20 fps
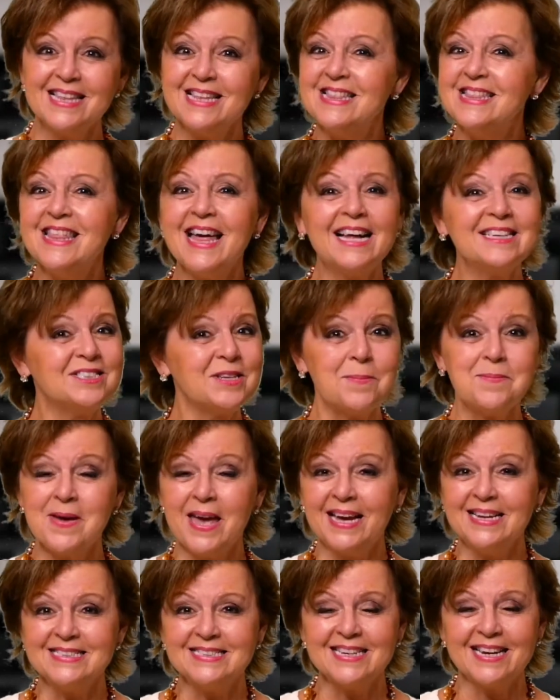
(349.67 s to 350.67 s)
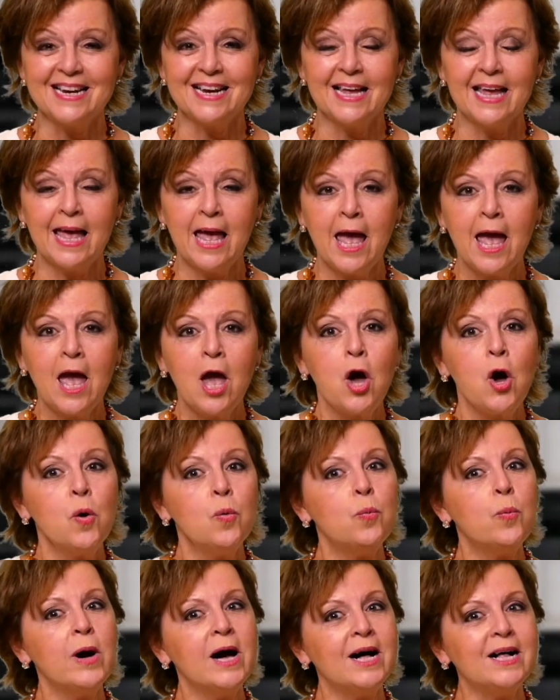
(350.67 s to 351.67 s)
That's amazing.
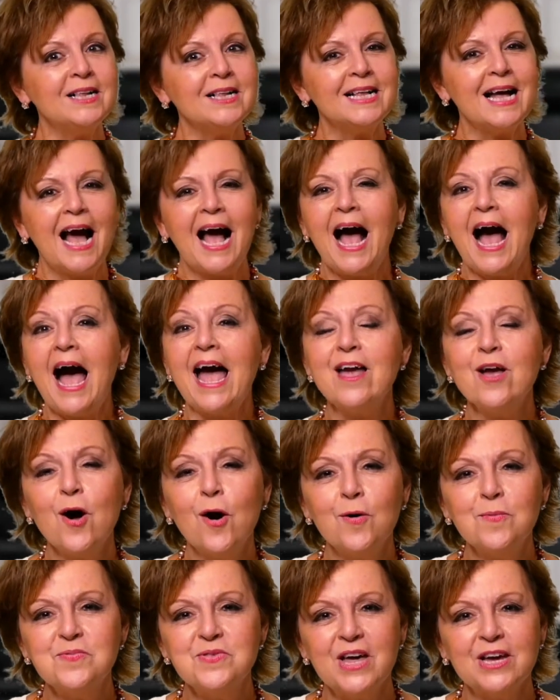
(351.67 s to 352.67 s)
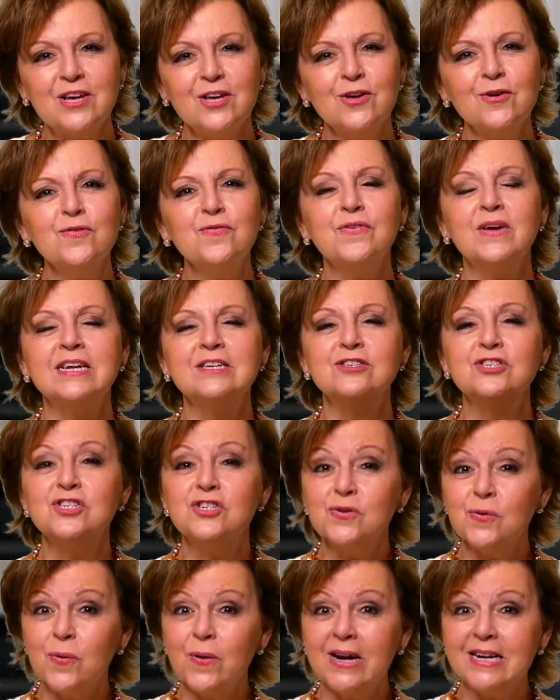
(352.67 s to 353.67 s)
Well, I hope that you've
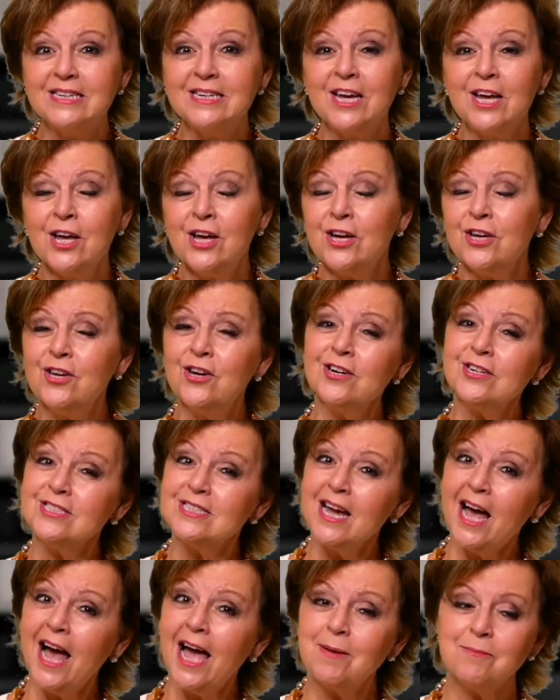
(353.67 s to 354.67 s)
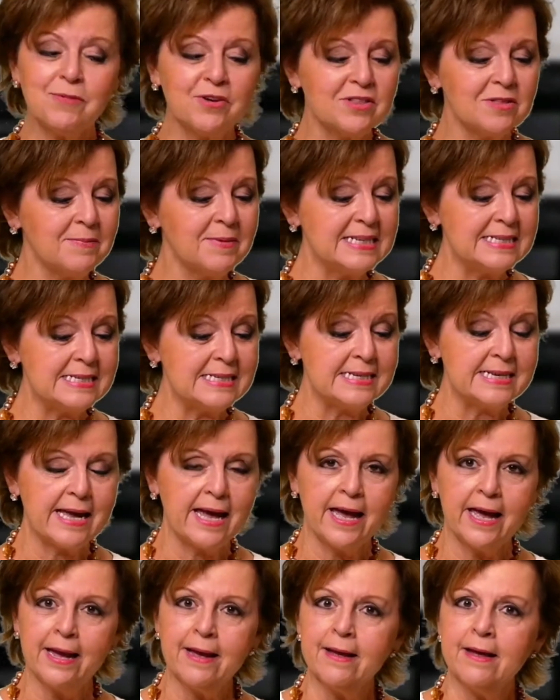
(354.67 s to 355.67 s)
enjoyed your time with me
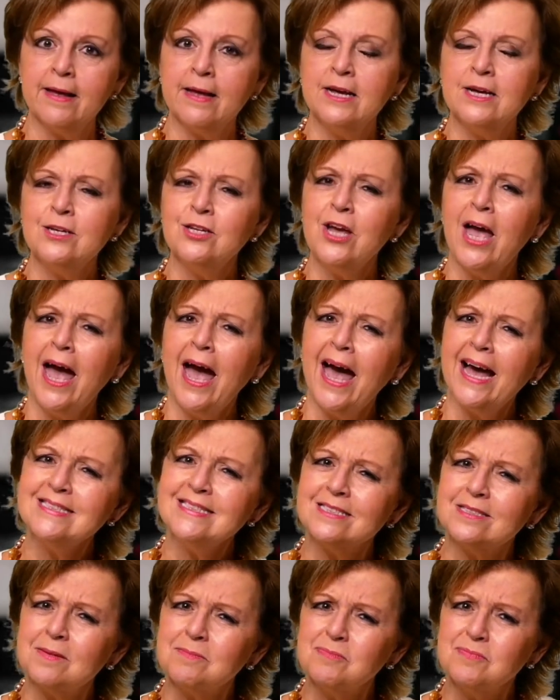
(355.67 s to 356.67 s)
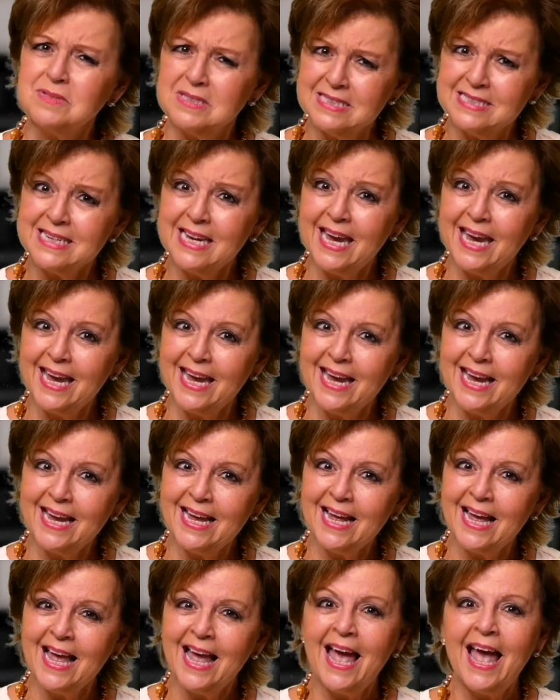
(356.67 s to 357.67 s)
today. You had some
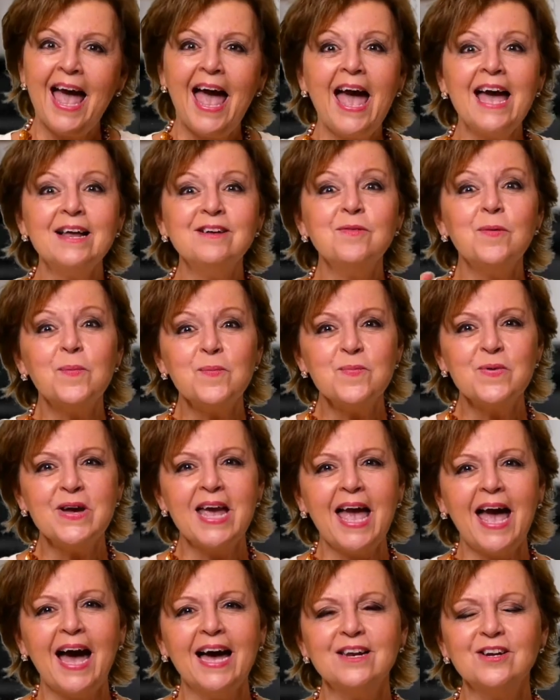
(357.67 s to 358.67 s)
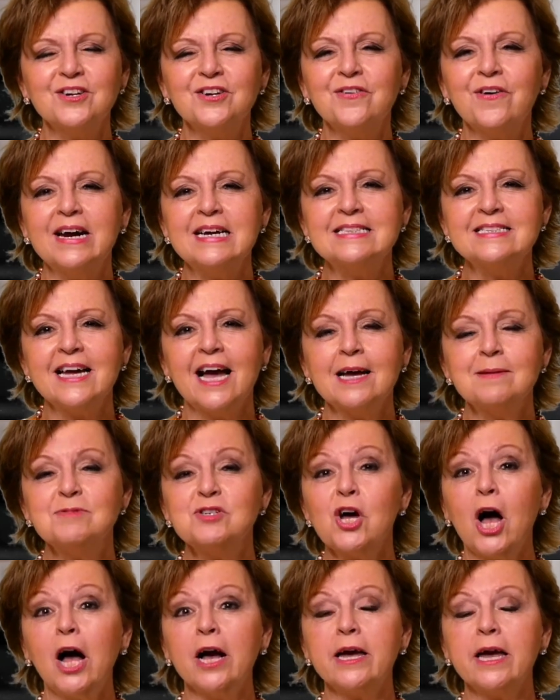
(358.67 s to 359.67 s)
tea, and we had a great time
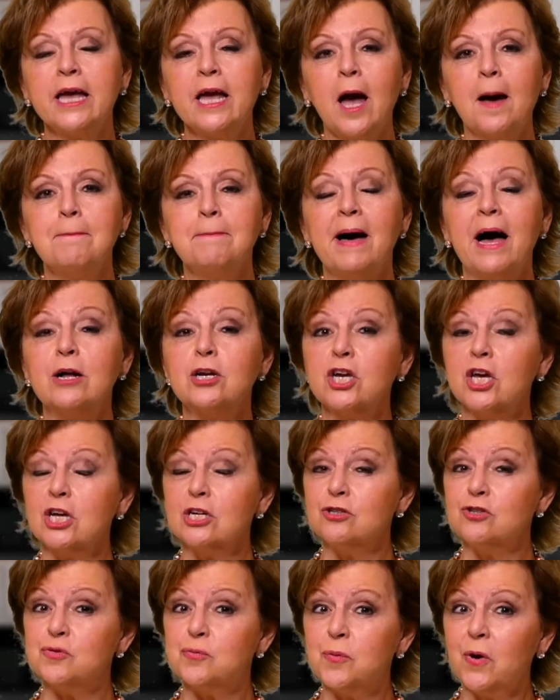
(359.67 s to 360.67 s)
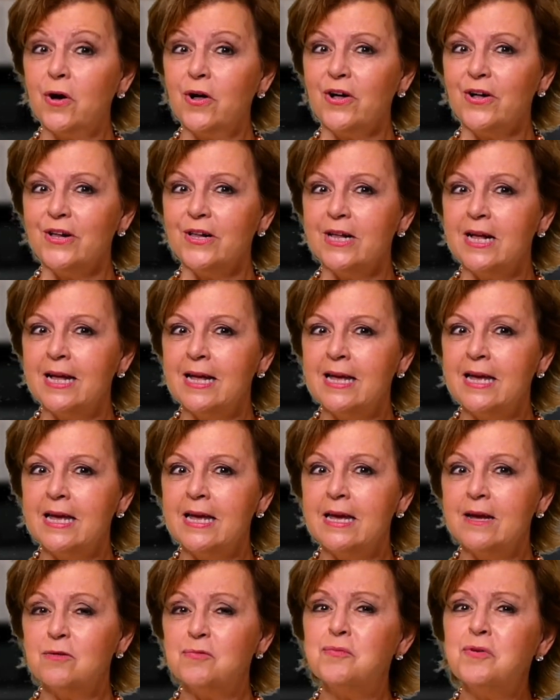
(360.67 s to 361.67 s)
talking about control.
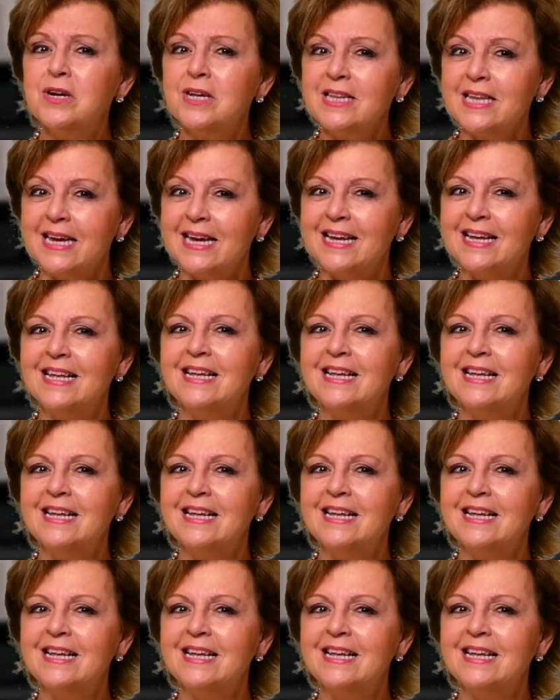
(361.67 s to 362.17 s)
Really,